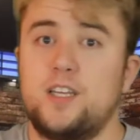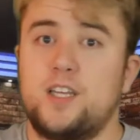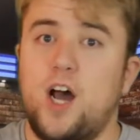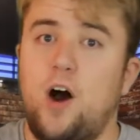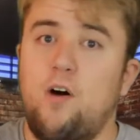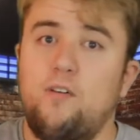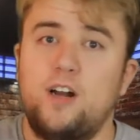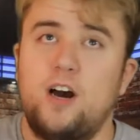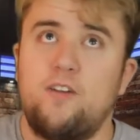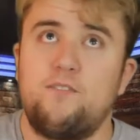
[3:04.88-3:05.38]

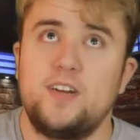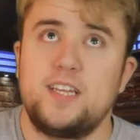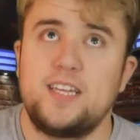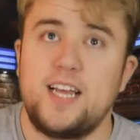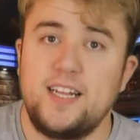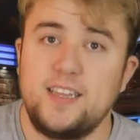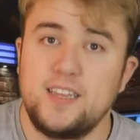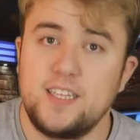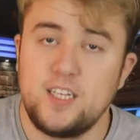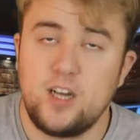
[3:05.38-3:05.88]
going up
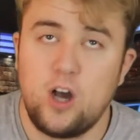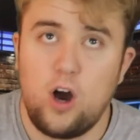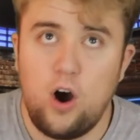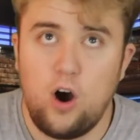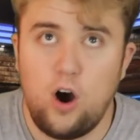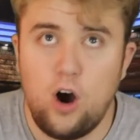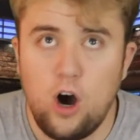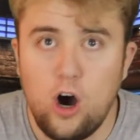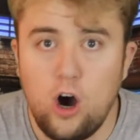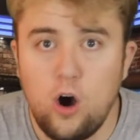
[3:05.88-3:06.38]
against the
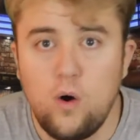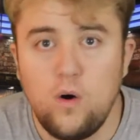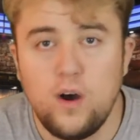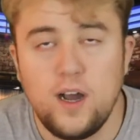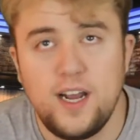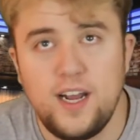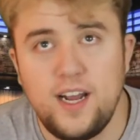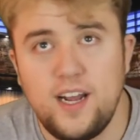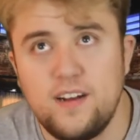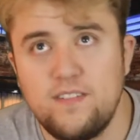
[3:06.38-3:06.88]

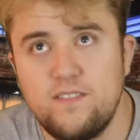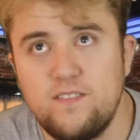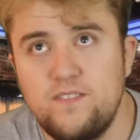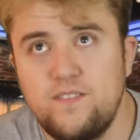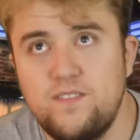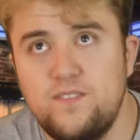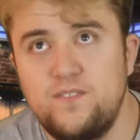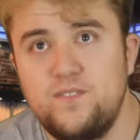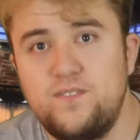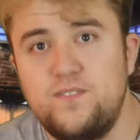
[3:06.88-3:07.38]

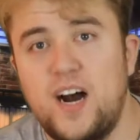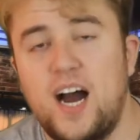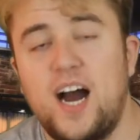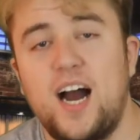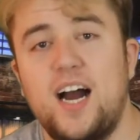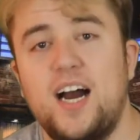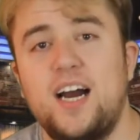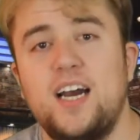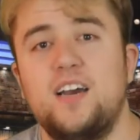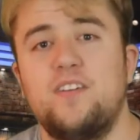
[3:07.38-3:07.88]

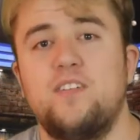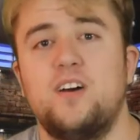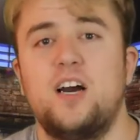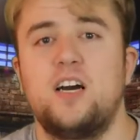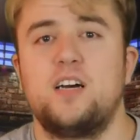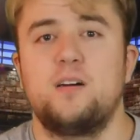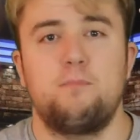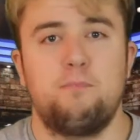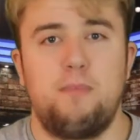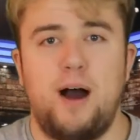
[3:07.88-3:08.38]

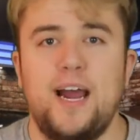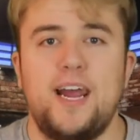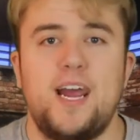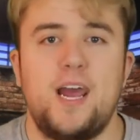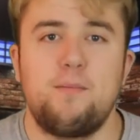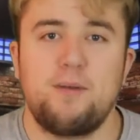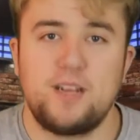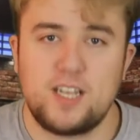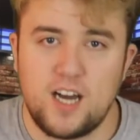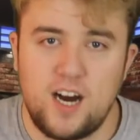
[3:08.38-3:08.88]
0-5
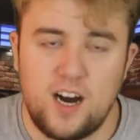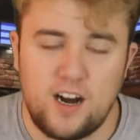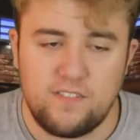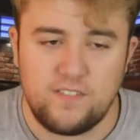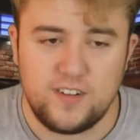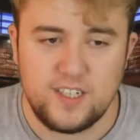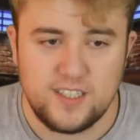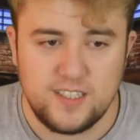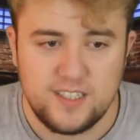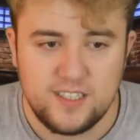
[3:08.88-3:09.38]
Miami
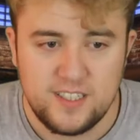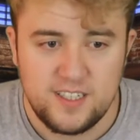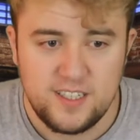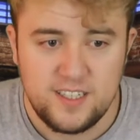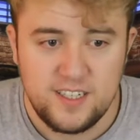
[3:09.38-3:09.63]
Dolphins.